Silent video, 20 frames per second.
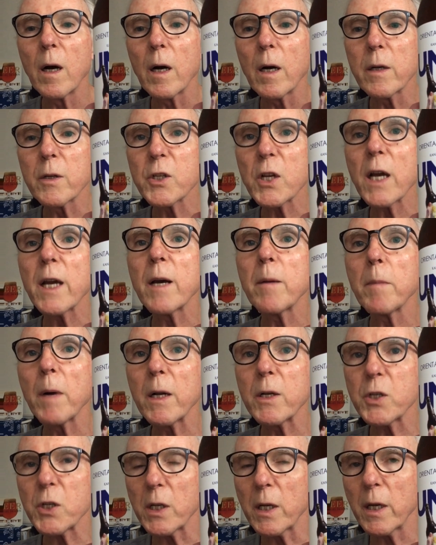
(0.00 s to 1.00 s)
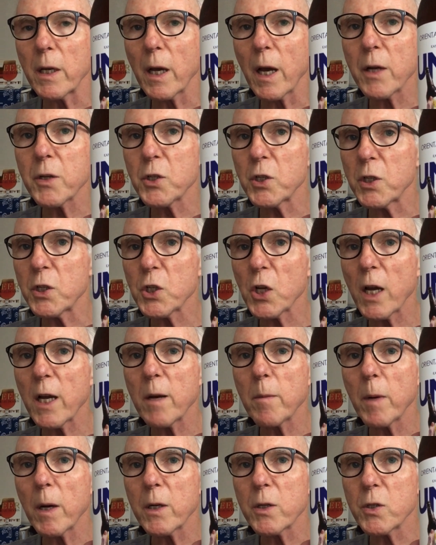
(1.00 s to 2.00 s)
uh Chayamachi, Higashi
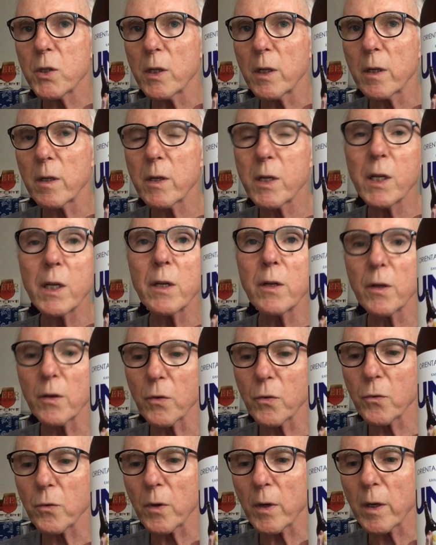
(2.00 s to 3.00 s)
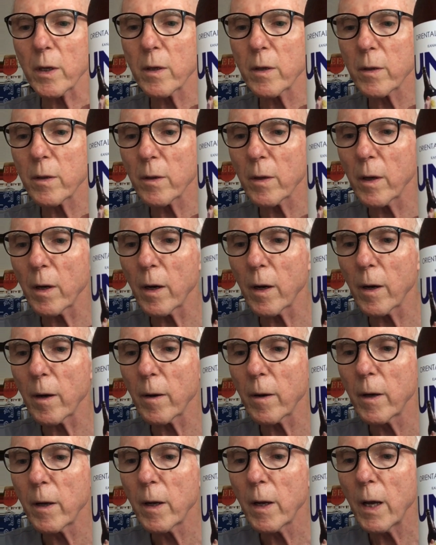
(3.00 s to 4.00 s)
Chayamachi Tea District, uh,
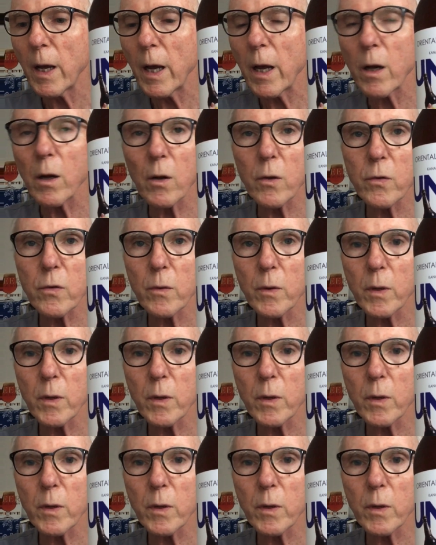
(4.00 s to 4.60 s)
and also